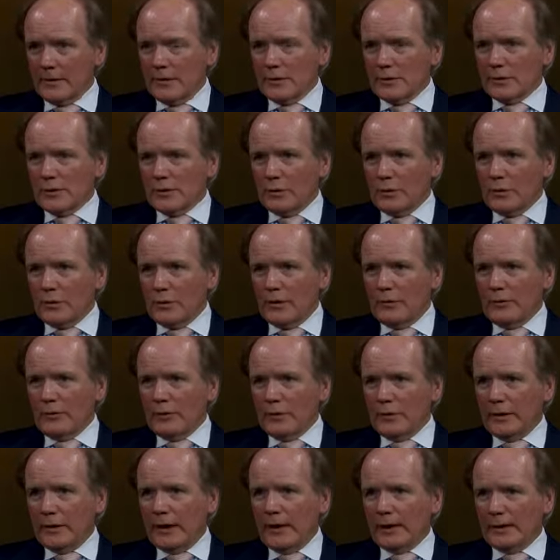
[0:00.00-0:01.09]
So if you
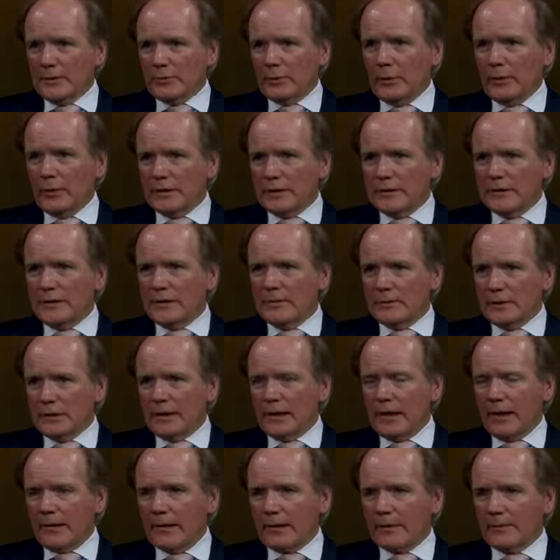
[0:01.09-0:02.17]
can't pull a team
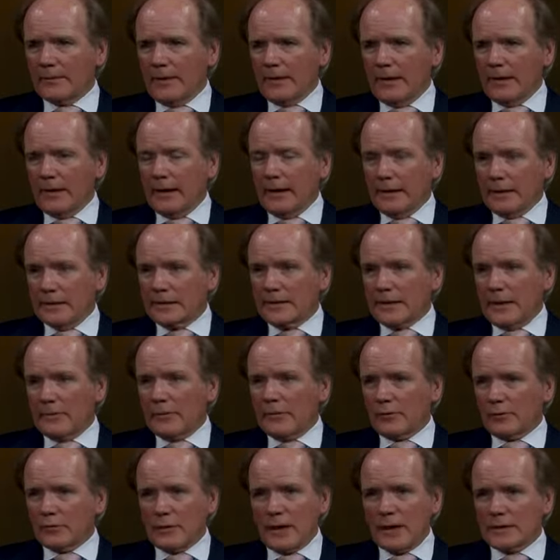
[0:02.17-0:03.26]
together at a time
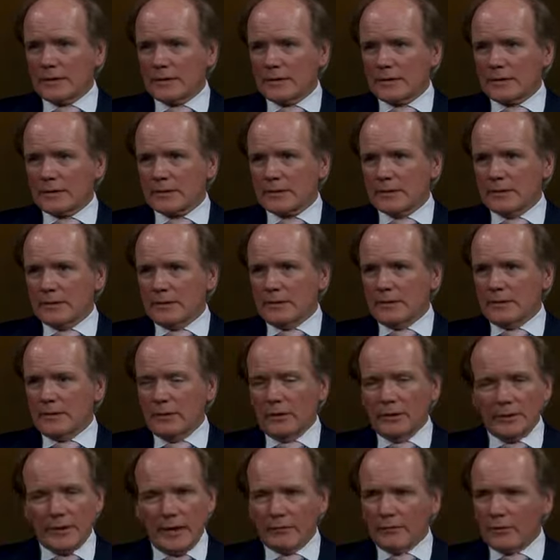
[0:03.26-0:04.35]
of crisis, you'll
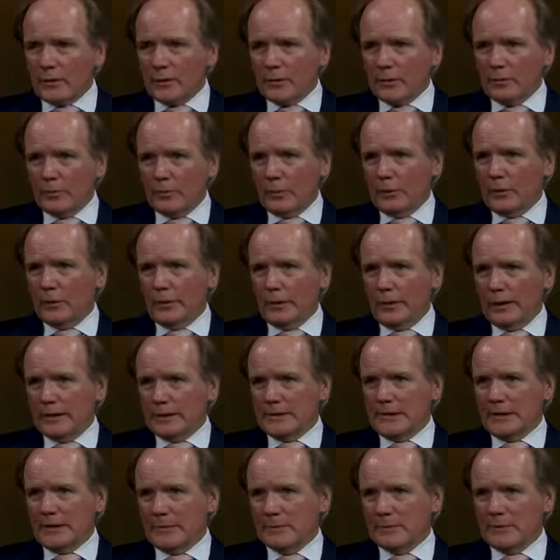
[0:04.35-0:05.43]
never pull a
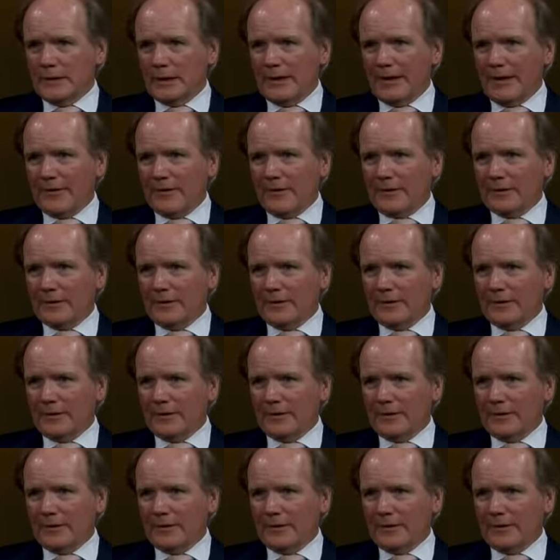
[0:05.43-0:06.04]
team together.